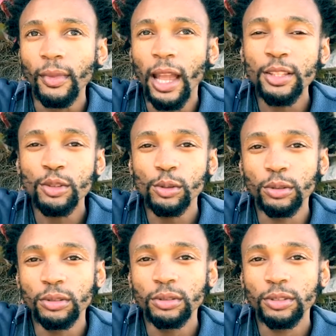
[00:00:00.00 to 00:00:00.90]
at
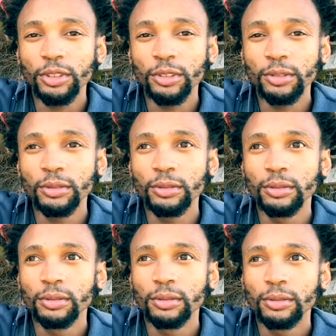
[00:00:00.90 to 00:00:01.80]
school you
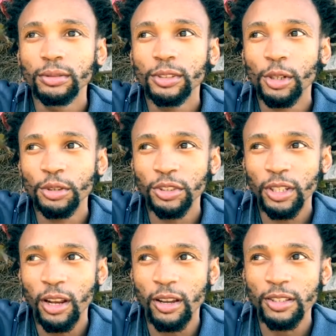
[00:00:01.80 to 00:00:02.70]
go to
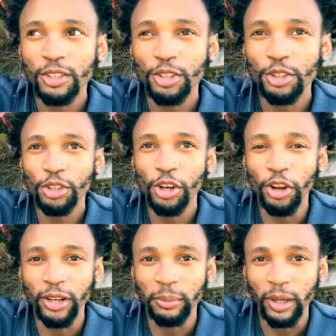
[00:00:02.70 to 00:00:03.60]
class to
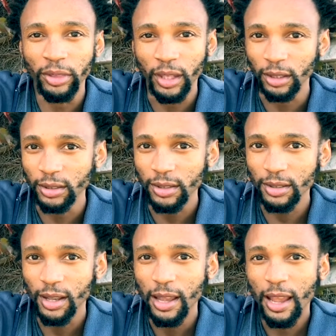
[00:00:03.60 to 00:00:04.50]
learn about things.
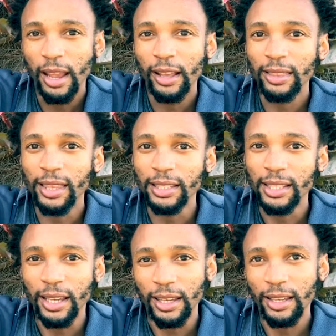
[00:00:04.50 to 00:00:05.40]
They
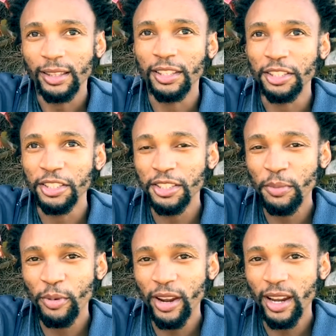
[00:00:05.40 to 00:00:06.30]
say this is the
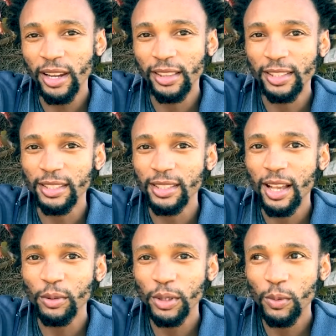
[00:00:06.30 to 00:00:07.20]
brain, this is
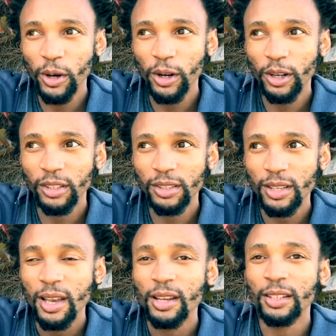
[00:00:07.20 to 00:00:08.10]
how it works.
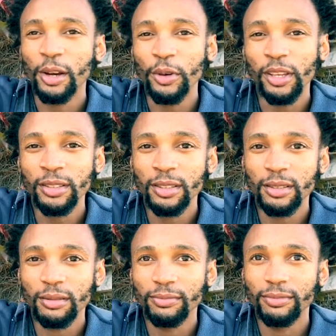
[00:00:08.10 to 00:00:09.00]
Now
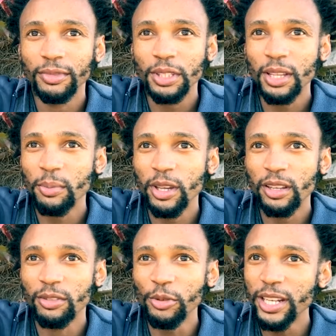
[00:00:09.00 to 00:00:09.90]
here's
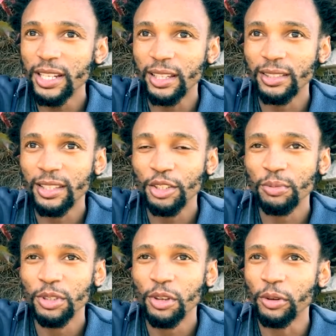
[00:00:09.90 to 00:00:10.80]
some readings that you
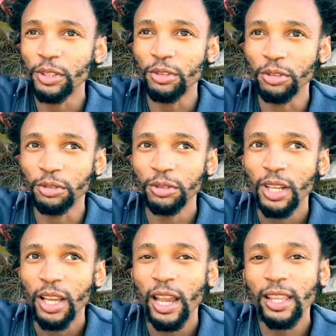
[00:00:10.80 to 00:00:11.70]
must go and do,
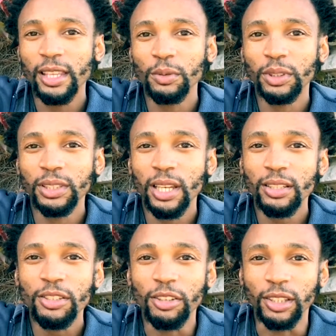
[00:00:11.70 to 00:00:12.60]
and then we'll
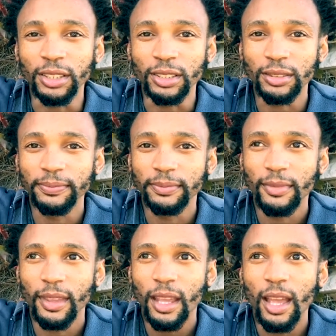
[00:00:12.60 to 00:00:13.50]
test you on it.
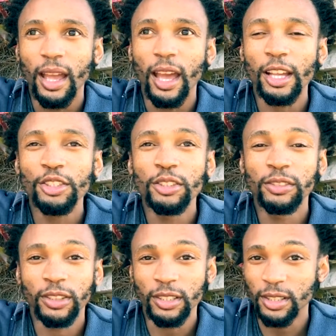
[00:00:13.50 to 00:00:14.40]
At
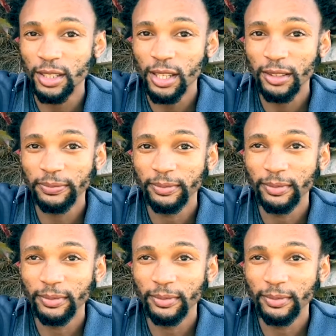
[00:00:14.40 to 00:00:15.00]
university,